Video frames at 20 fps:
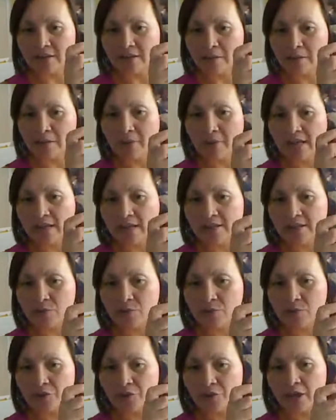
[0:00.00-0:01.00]
the buzz
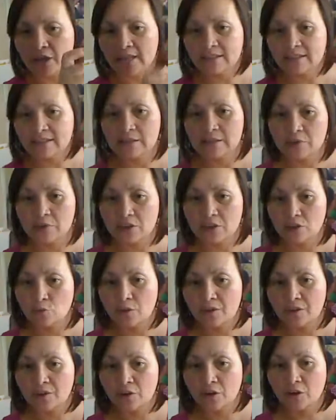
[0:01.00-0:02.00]
with her customers or
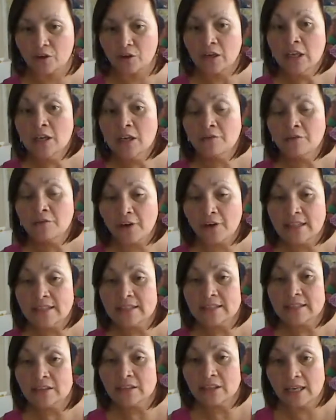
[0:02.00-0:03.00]
with her friends
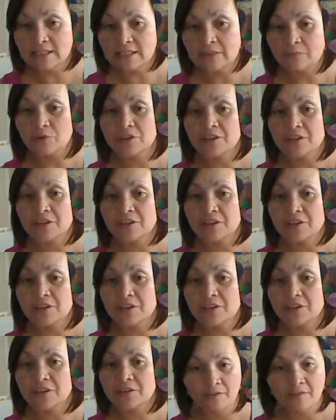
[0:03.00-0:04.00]
and customers
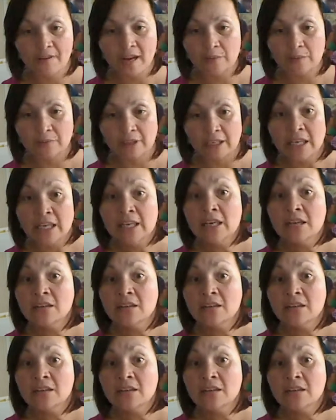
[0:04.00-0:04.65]
and family